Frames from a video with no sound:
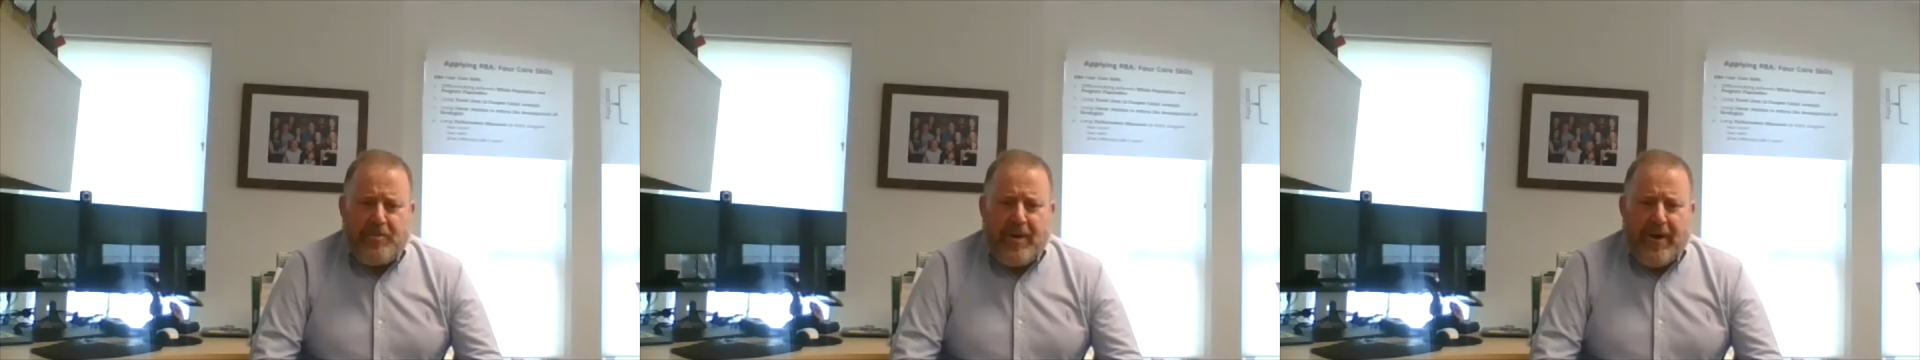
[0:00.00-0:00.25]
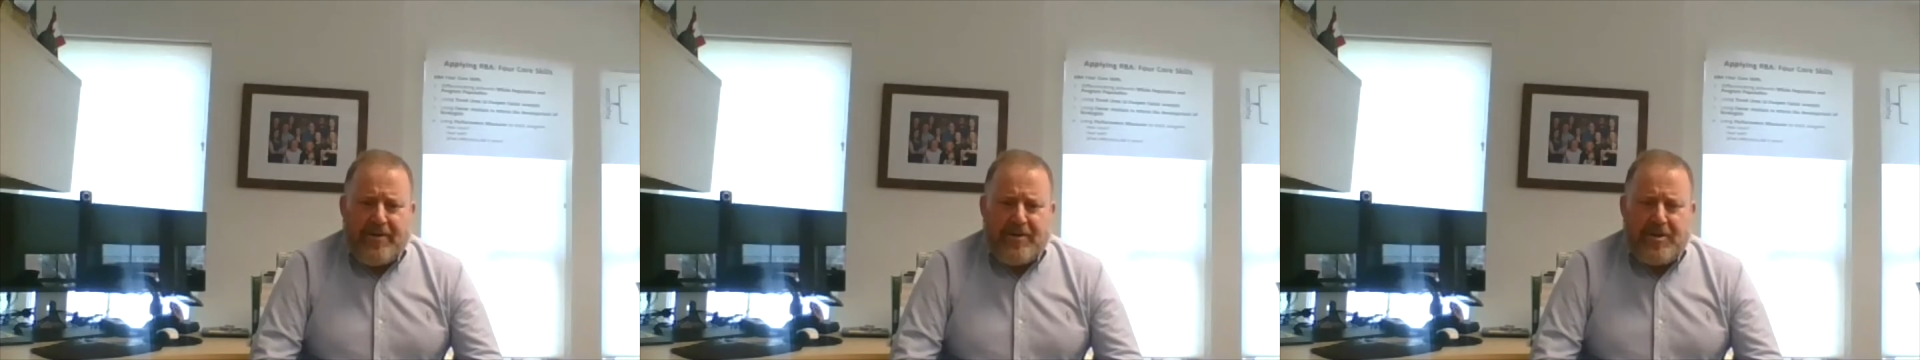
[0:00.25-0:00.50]

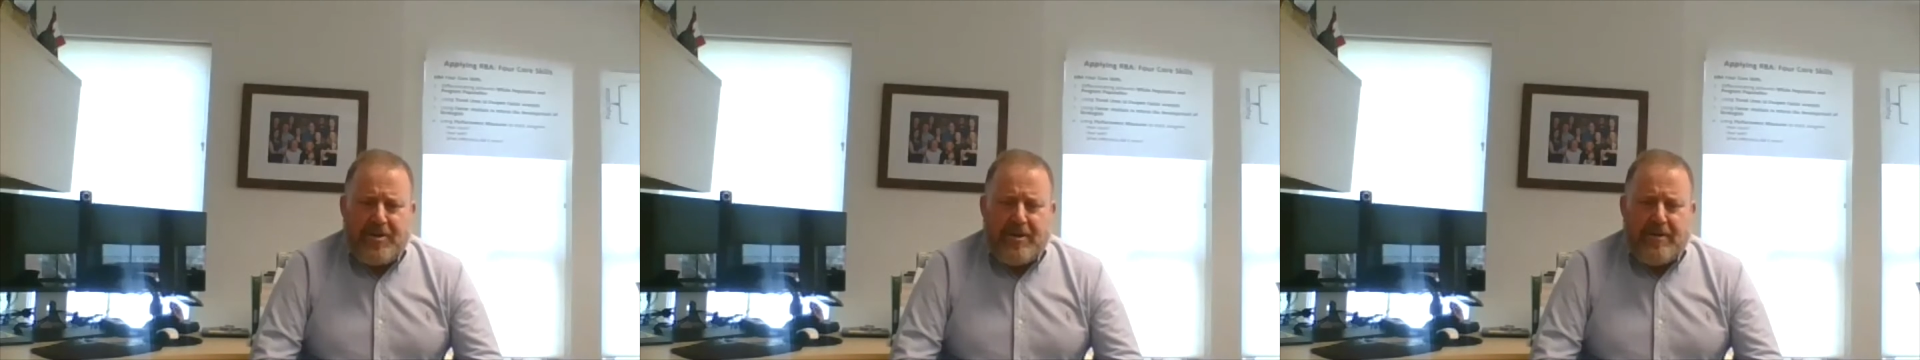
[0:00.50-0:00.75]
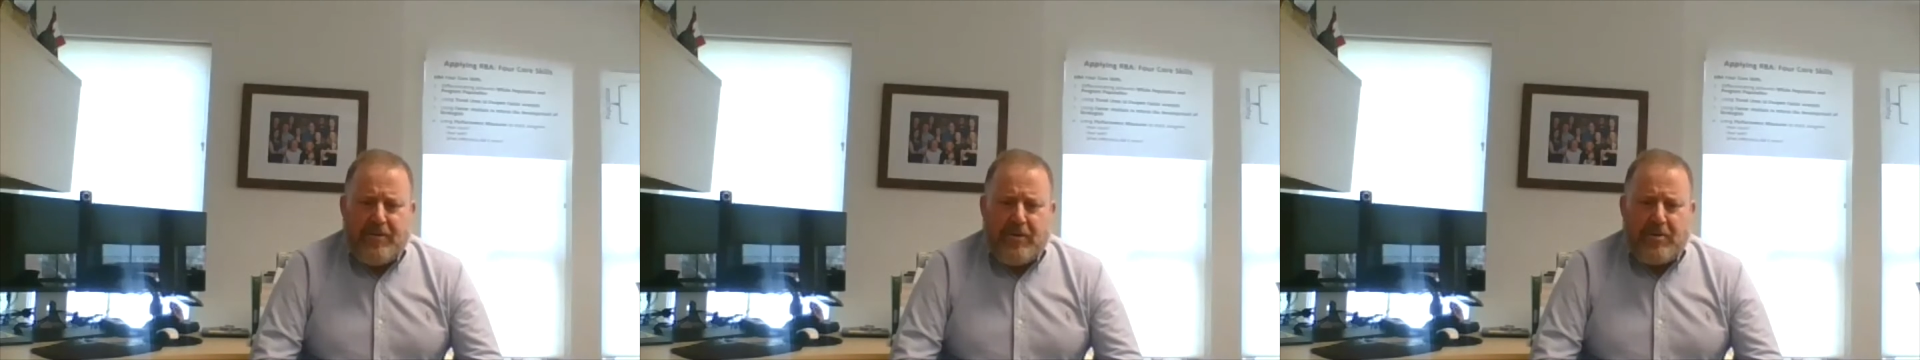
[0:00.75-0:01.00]
by the City
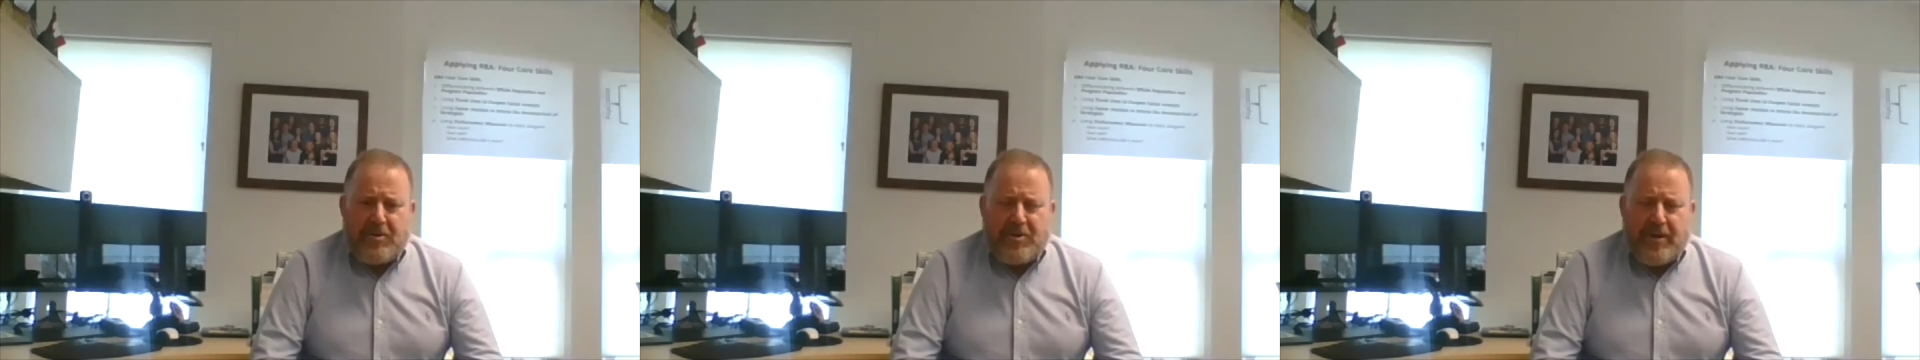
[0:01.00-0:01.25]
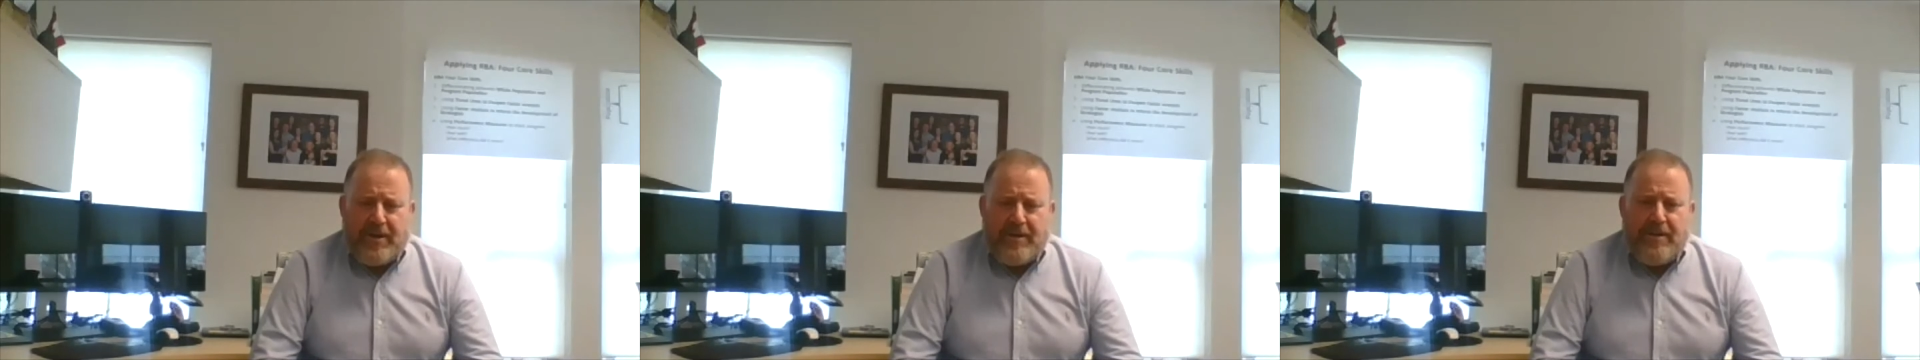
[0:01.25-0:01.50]
of
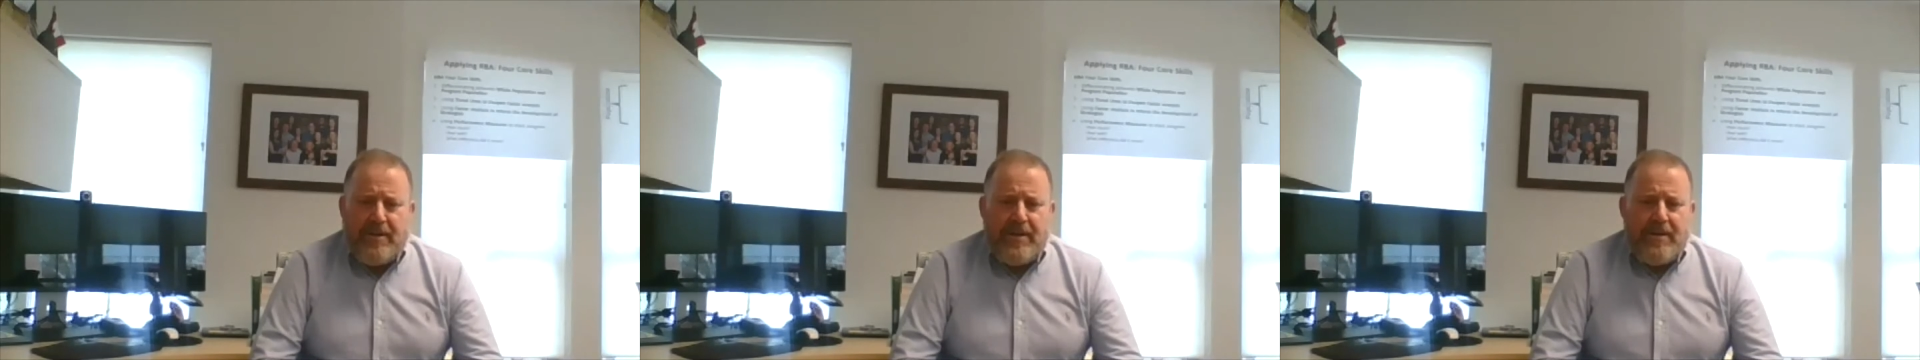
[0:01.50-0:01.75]
Lewiston,